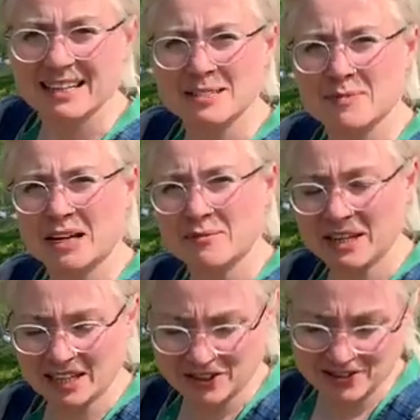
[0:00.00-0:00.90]
is becoming
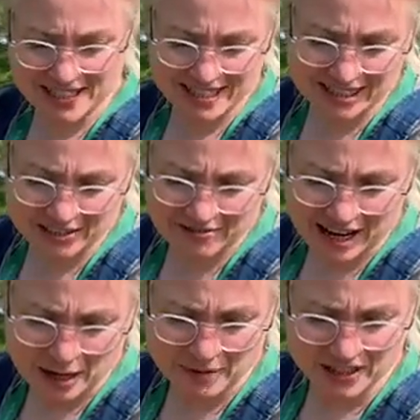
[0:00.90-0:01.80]
increasingly
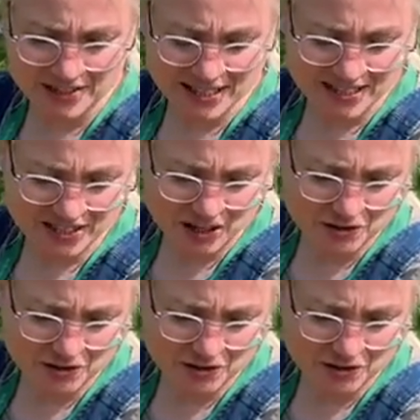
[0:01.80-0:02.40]
rare because it's so